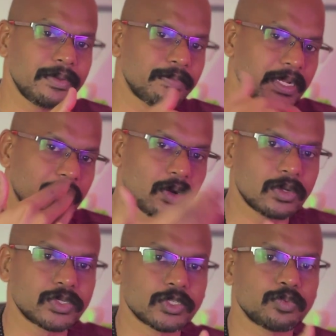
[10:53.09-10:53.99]
brother
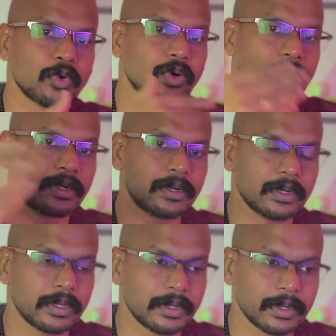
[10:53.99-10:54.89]
also spoken
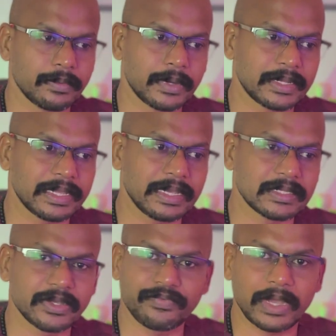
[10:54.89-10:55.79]
at the
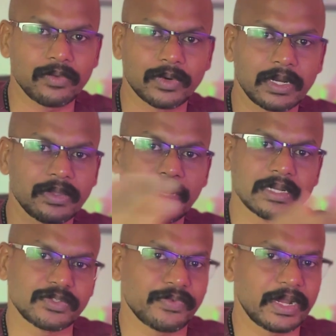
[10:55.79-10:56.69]
age of 5 only,
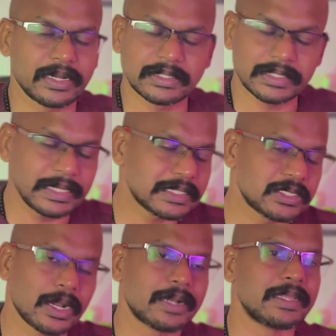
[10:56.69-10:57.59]
let's wait and see.
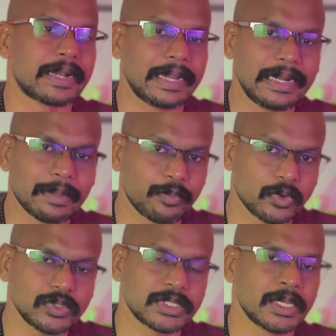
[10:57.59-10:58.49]
It's not the right
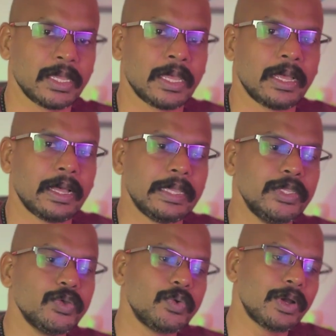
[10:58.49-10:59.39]
approach.
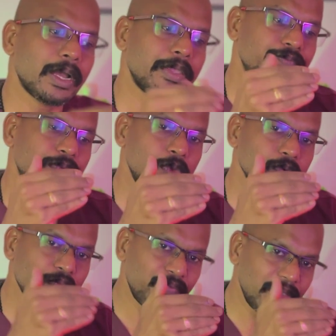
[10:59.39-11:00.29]
If
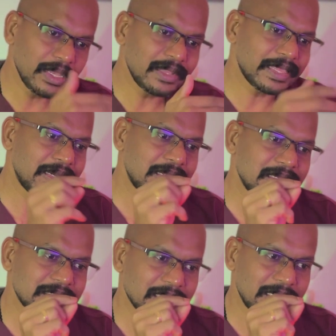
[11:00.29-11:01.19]
you feel
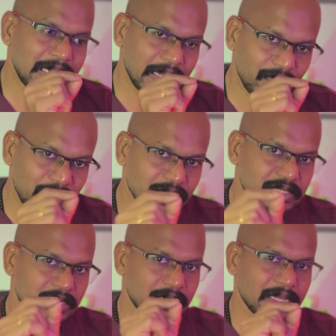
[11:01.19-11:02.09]
is a
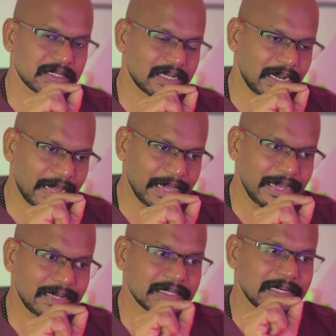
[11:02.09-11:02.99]
deviation, a
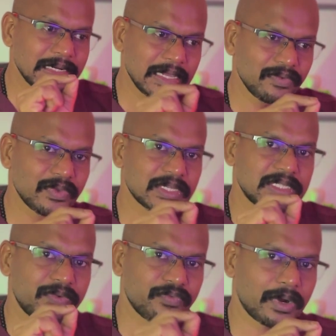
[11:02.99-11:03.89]
slight
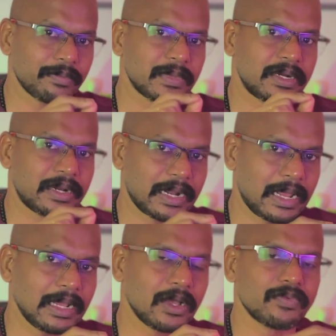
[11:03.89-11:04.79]
deviation from the
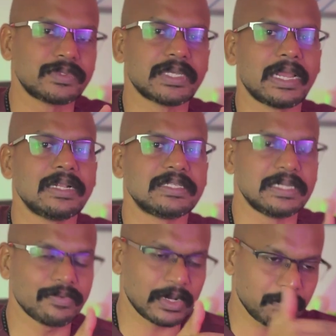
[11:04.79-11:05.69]
track of child's
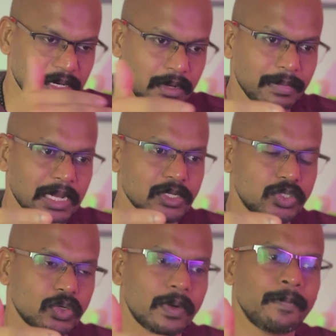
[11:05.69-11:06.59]
developmental
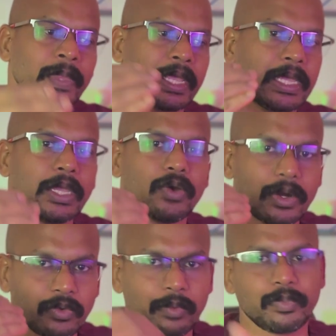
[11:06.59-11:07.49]
milestone, you
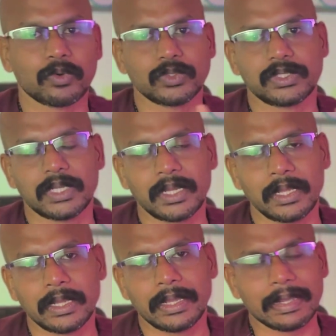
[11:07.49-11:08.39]
have to approach the
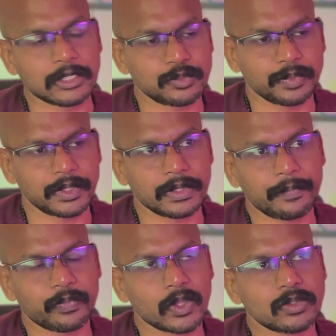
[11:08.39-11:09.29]
expert.
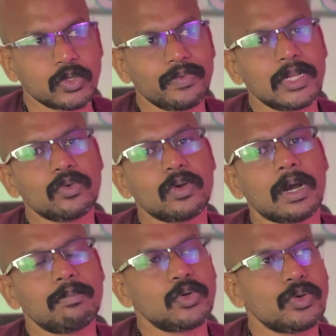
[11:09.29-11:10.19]
So when you
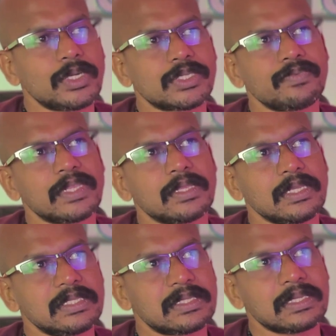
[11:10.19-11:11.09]
come to us with
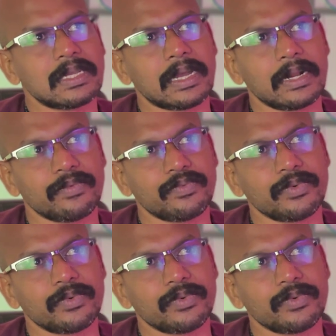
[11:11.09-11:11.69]
these kind of